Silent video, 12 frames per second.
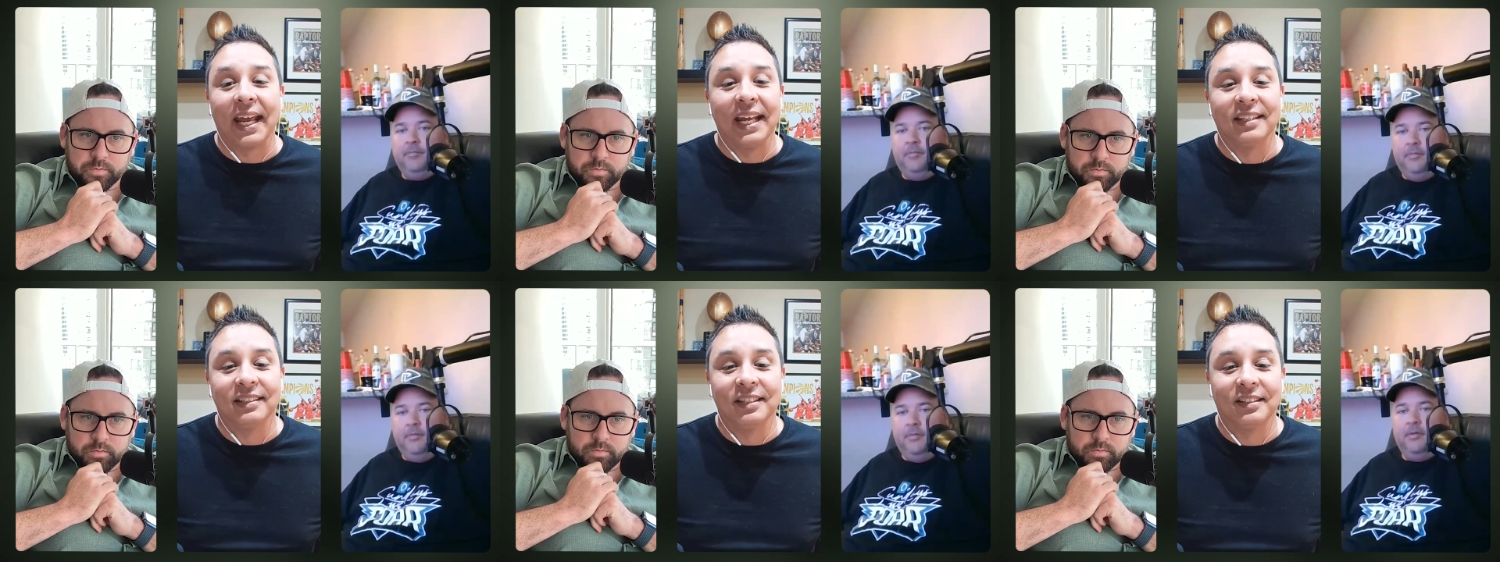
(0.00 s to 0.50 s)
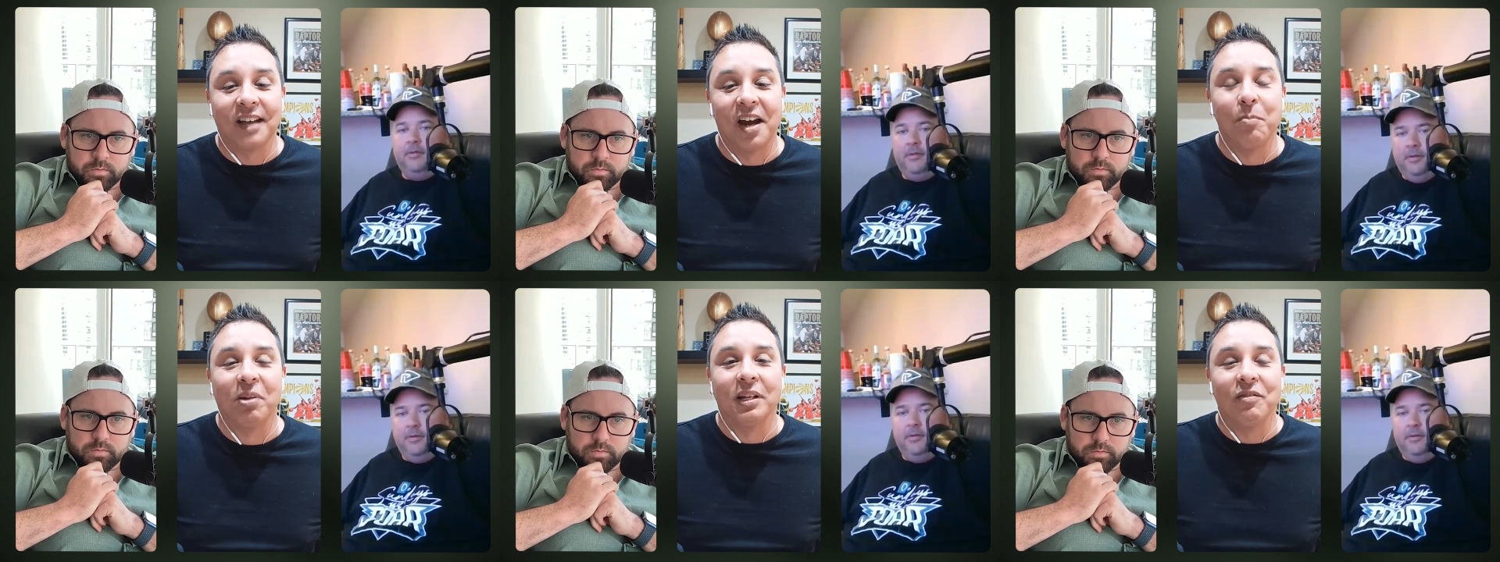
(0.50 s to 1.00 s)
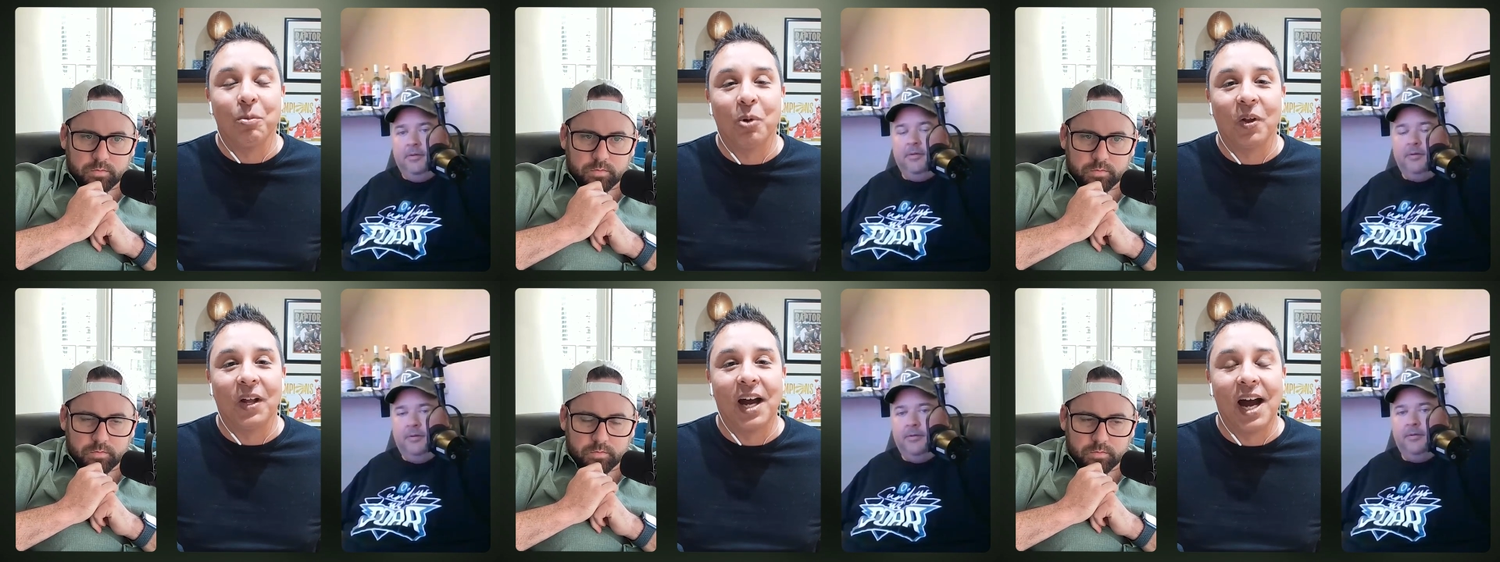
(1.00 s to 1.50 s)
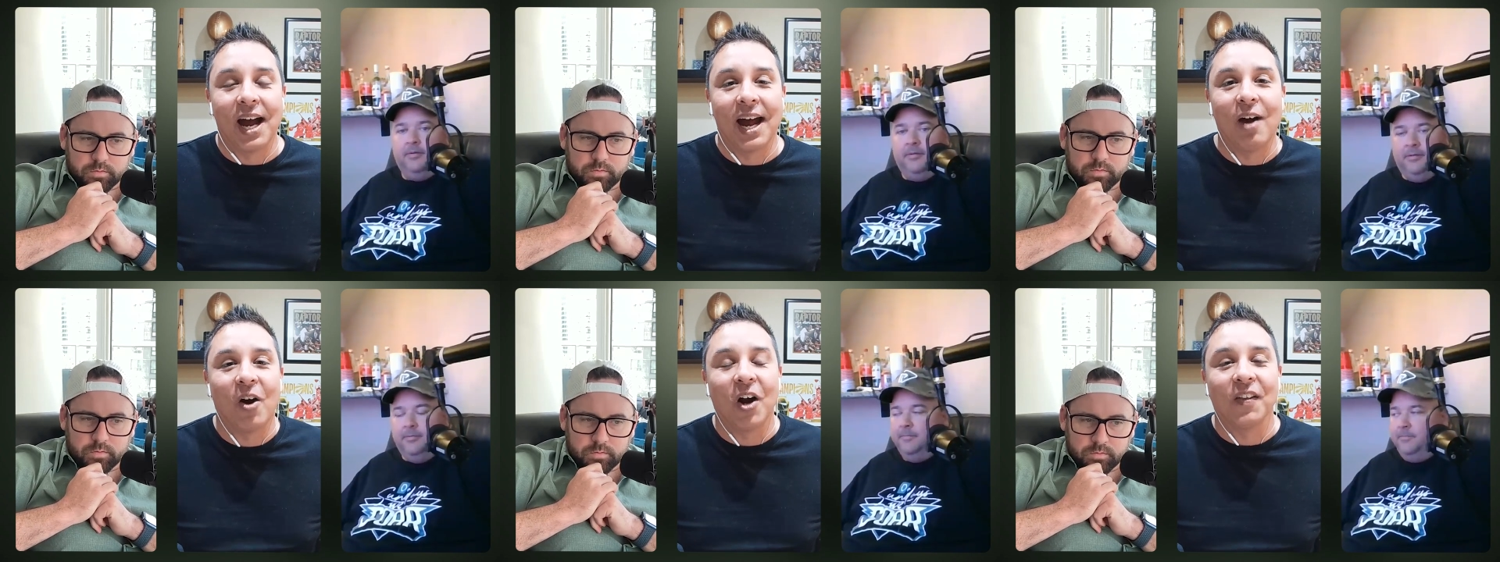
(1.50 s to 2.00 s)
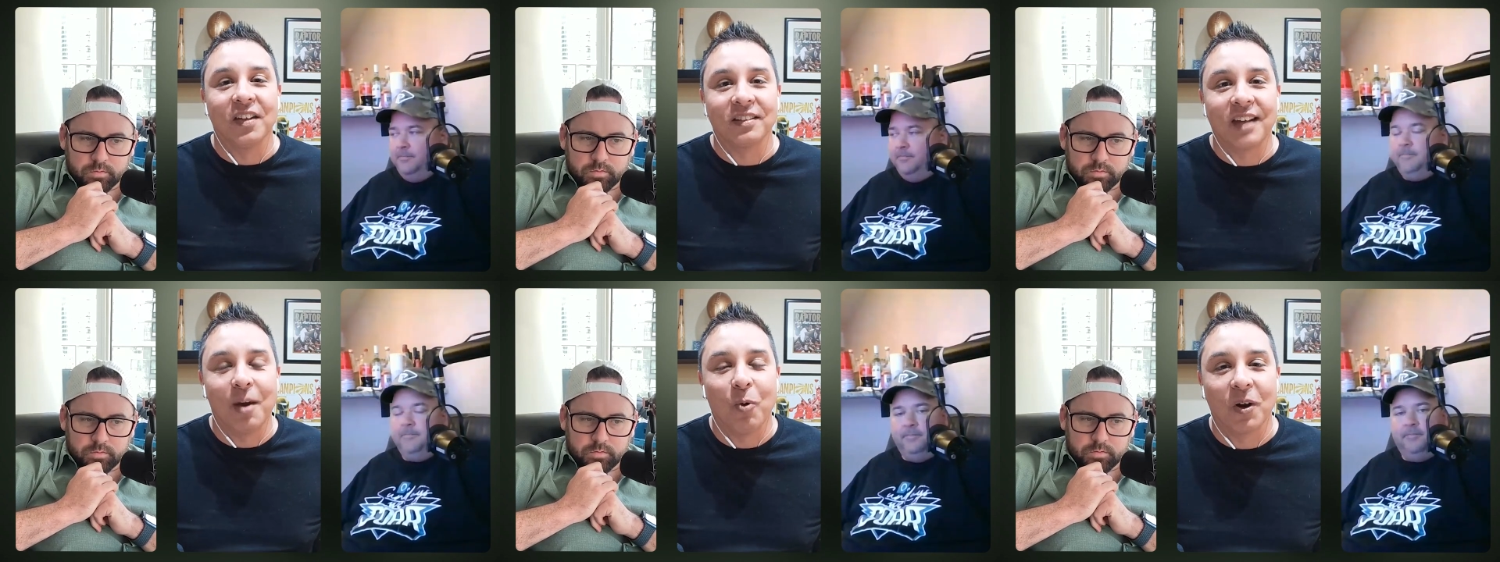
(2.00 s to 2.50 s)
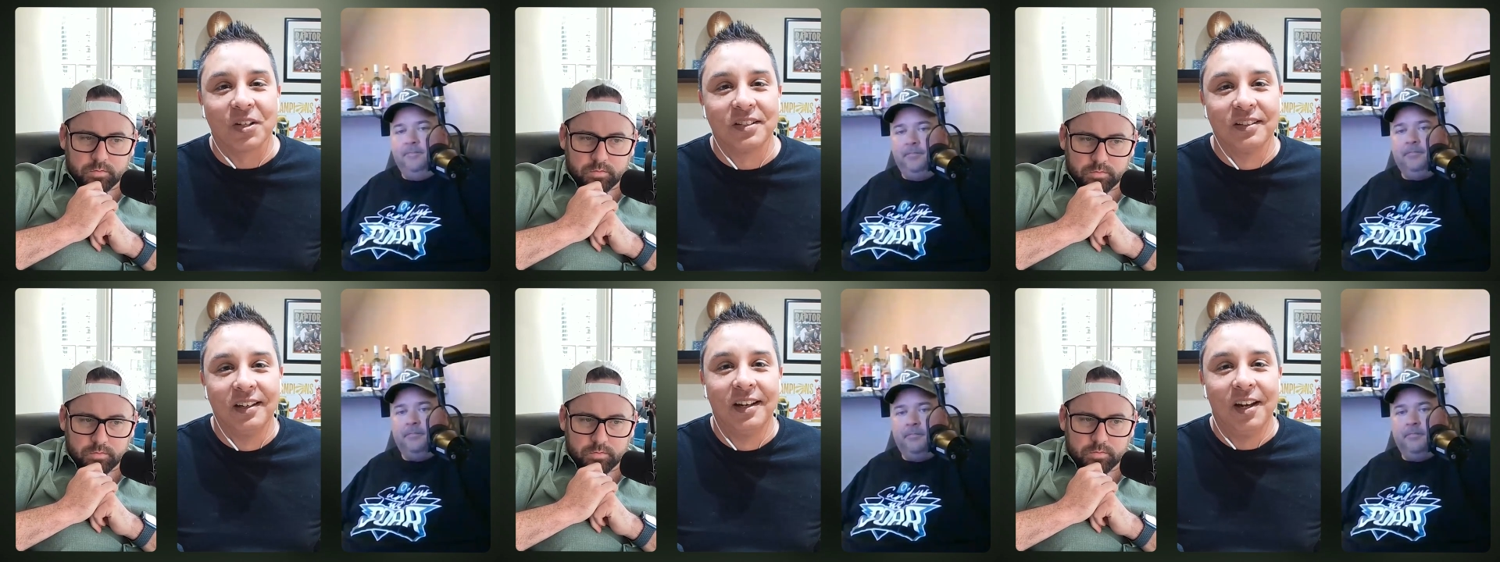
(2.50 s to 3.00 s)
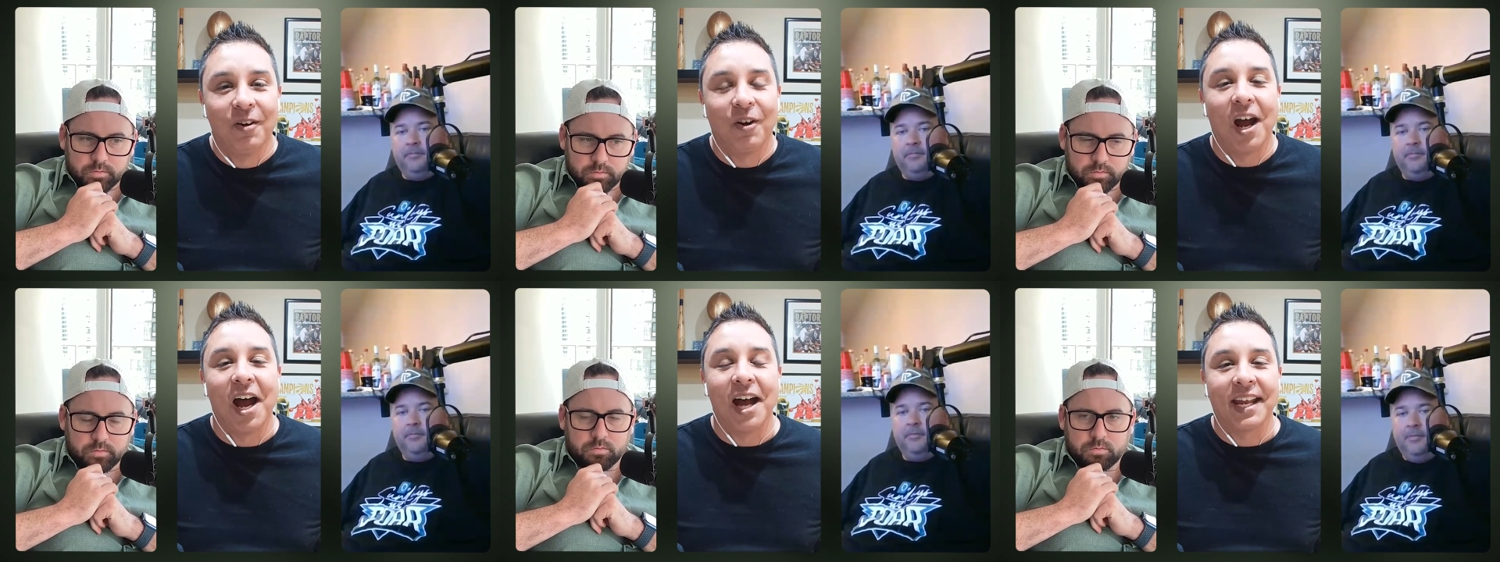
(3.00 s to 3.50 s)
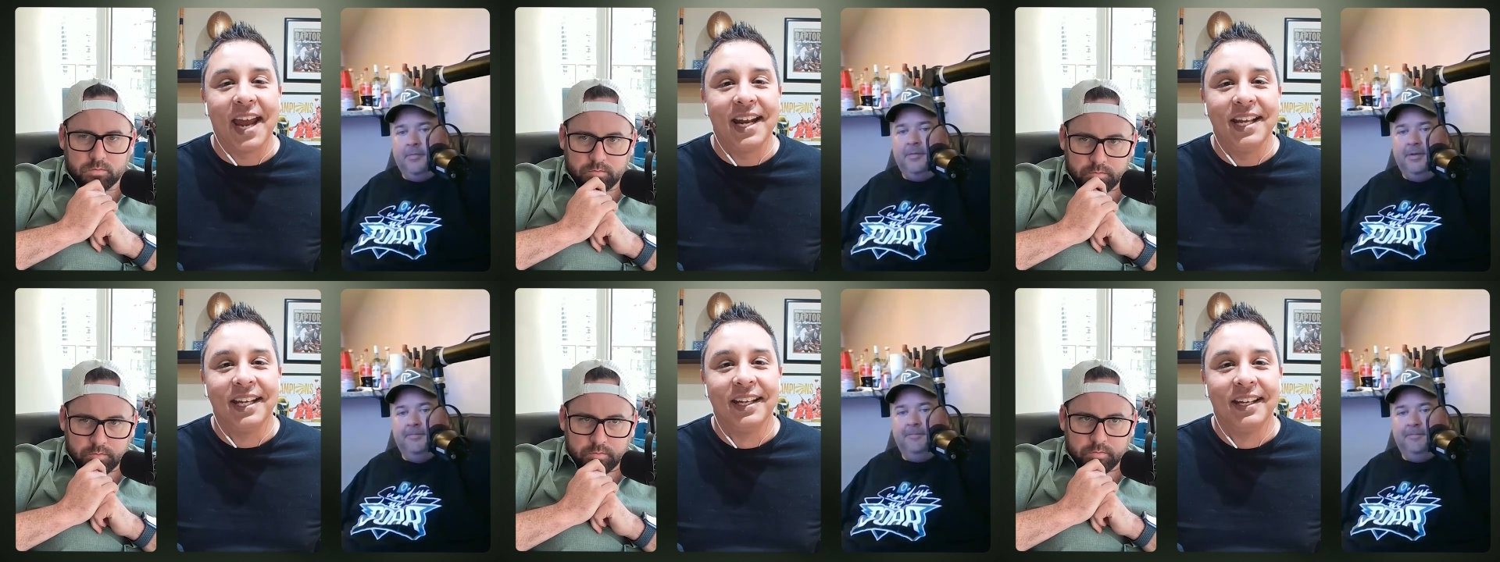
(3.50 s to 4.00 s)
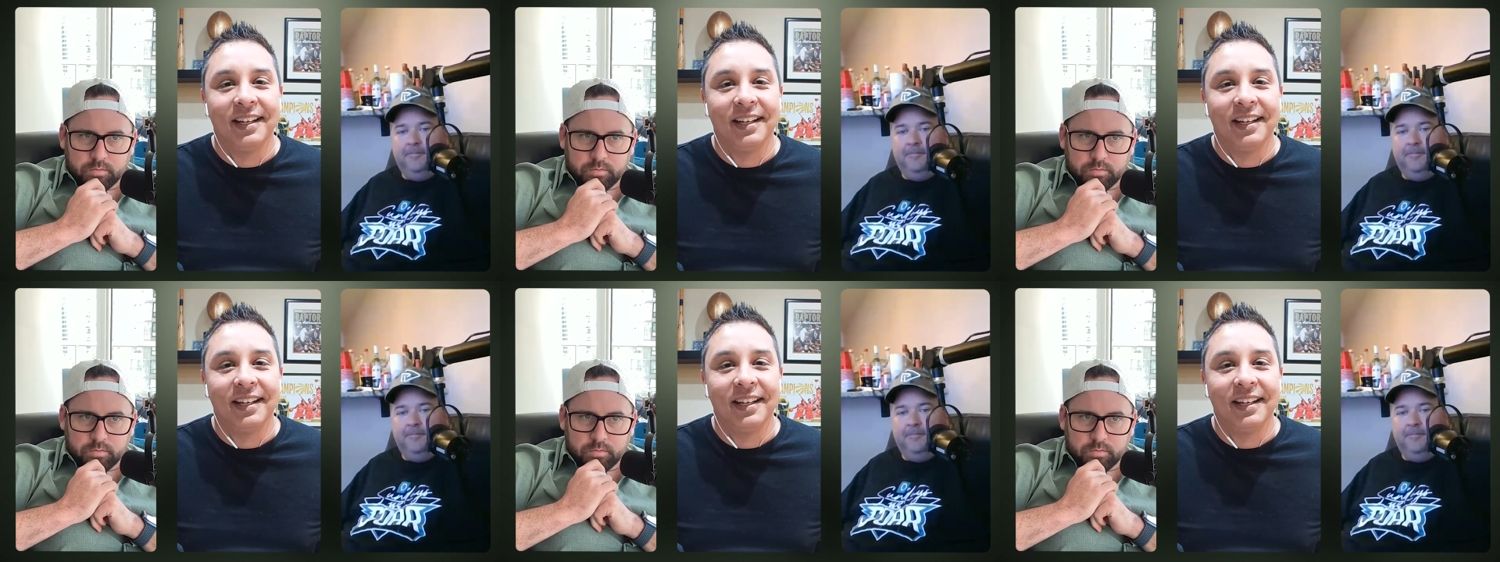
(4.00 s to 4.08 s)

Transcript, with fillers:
Speaker 1: It's unbelievable how hard this guy works. Kenny,